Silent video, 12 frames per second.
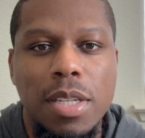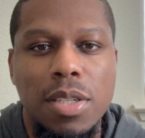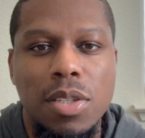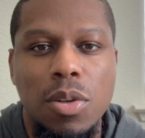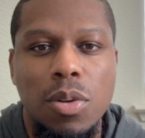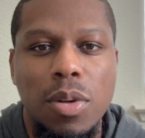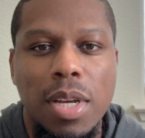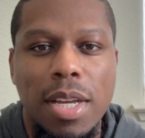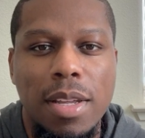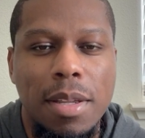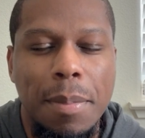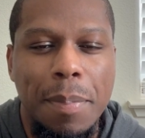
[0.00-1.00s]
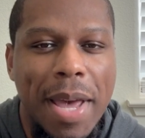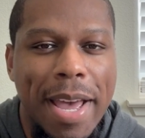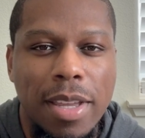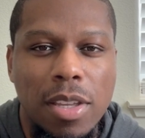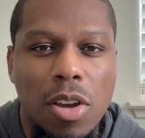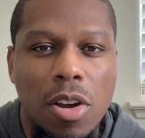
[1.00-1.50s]
So the
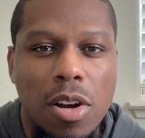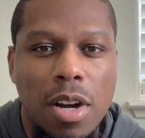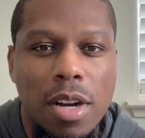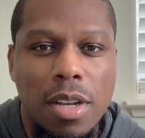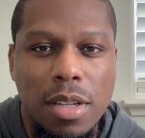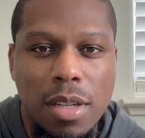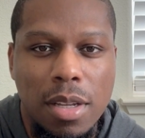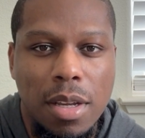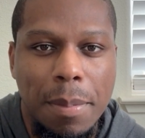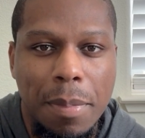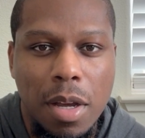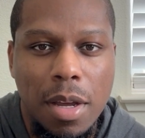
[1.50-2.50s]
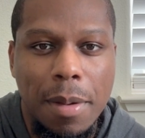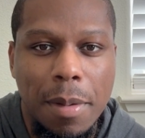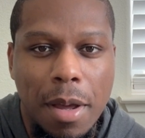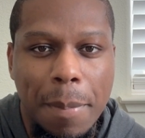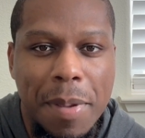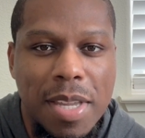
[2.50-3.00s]
backyard,
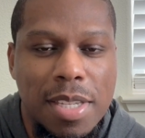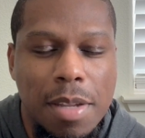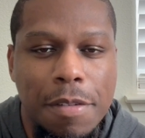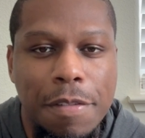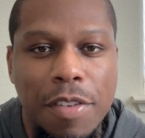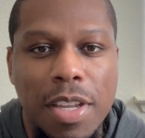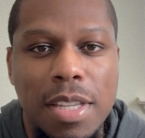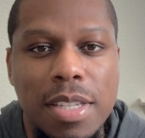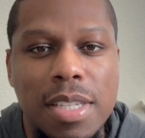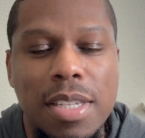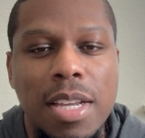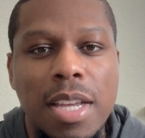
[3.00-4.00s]
a piece of the fence